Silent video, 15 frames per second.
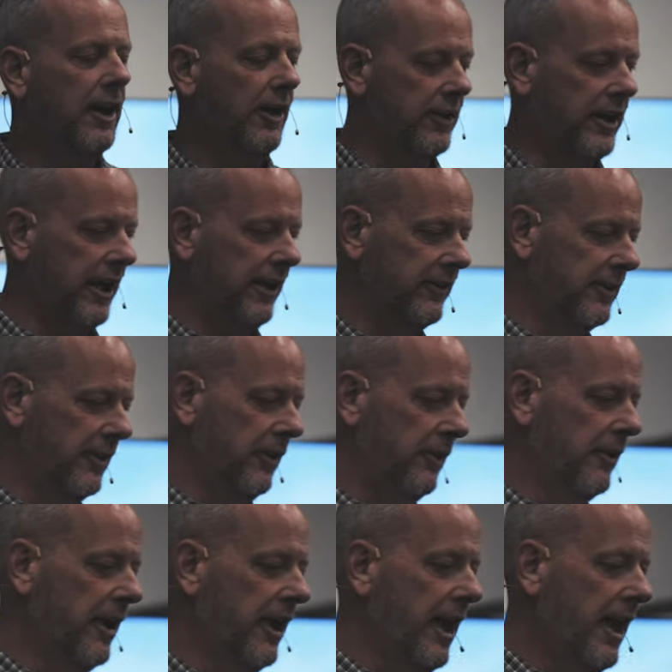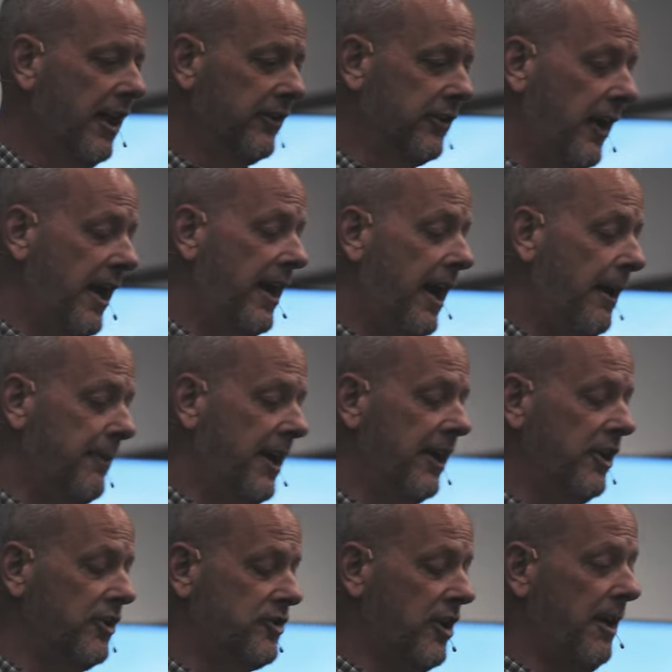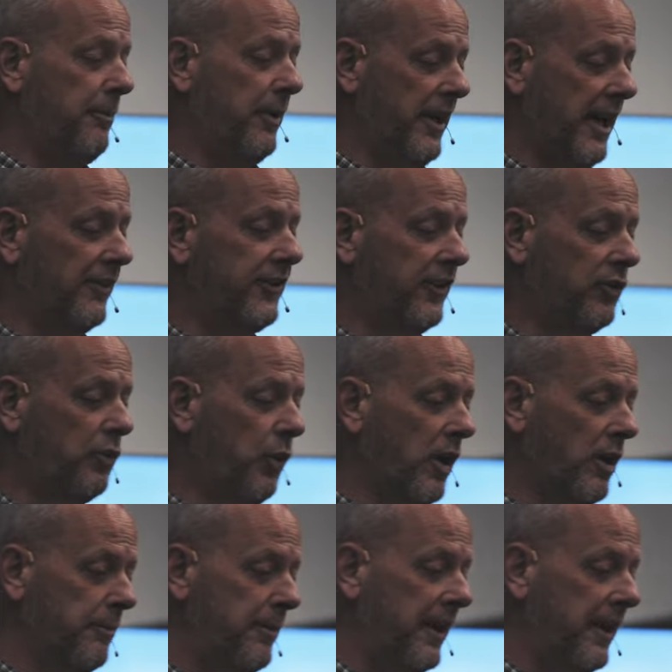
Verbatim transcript: Okay, so so I, am not going to try and pronounce this word,